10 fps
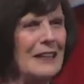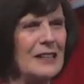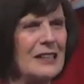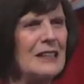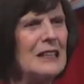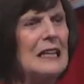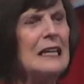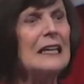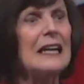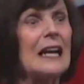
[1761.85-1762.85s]
I said,
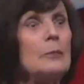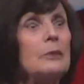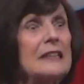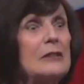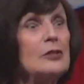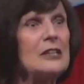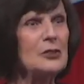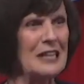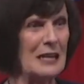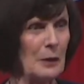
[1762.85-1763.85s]
can I please
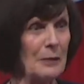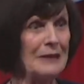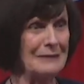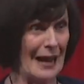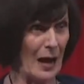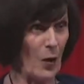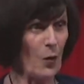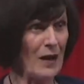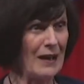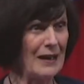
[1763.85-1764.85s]
see him now?
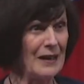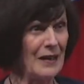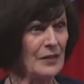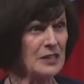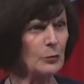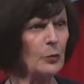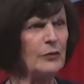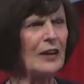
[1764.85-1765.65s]
They said, well, we've got to